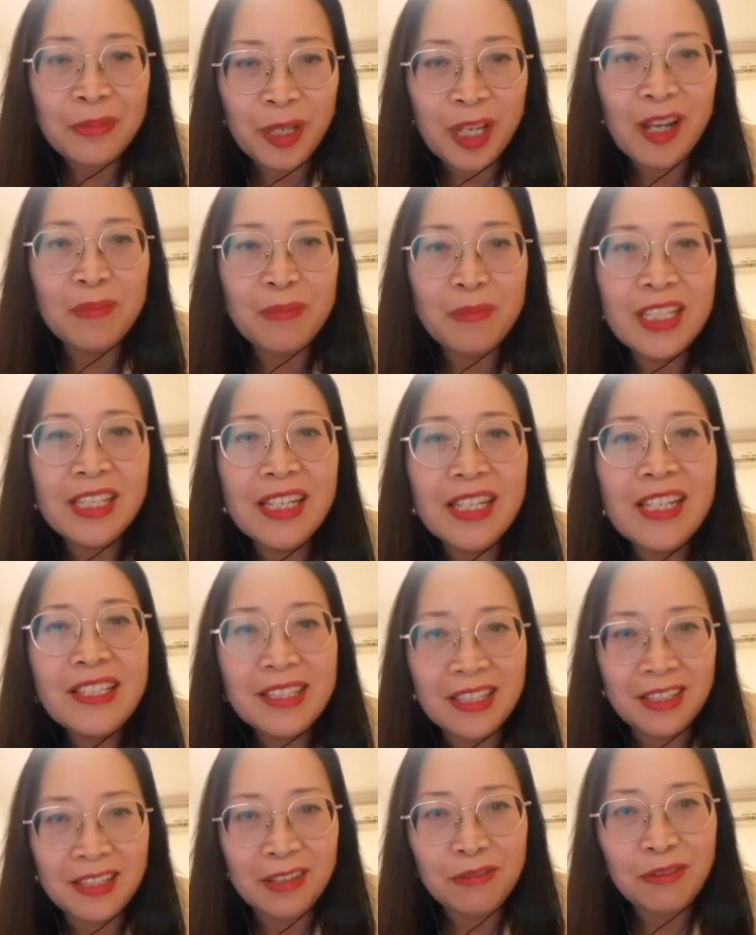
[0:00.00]
becomes
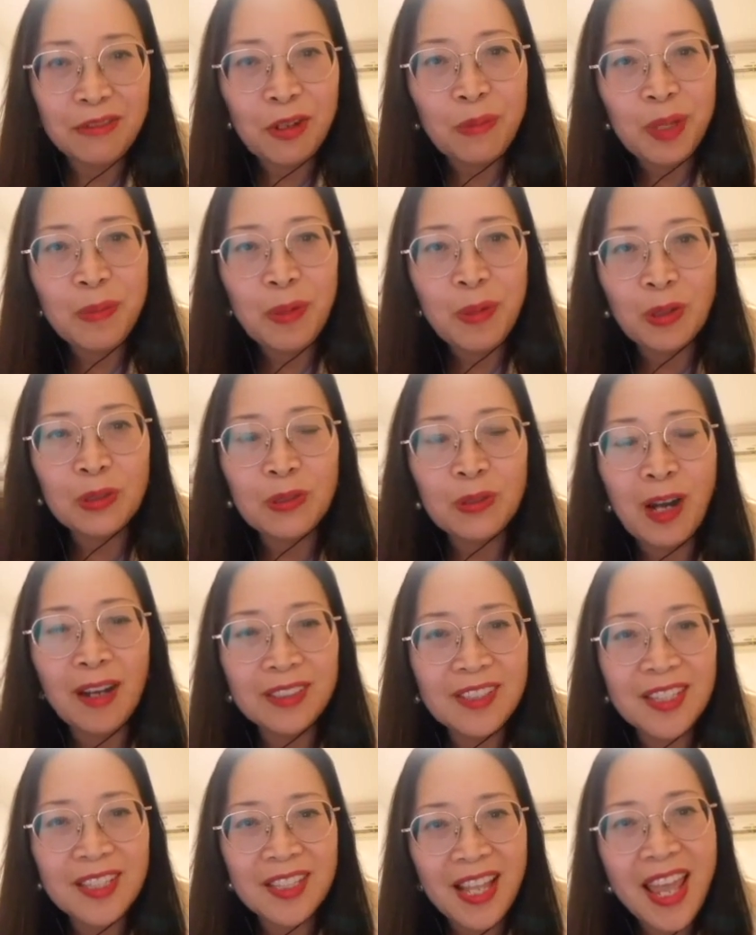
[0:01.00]
easier for people to
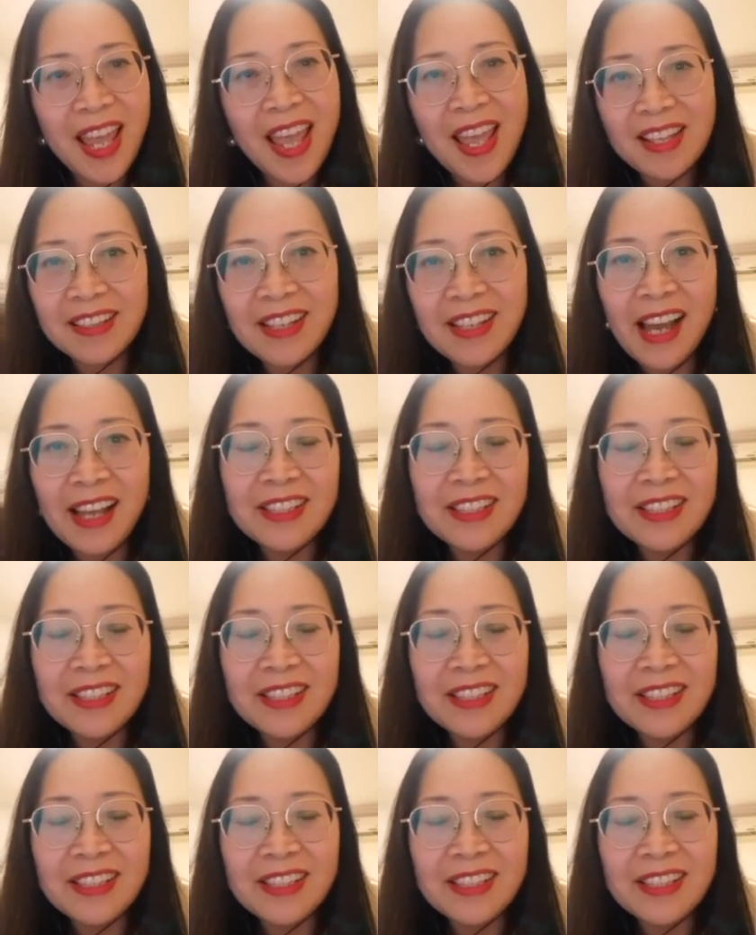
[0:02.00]
understand,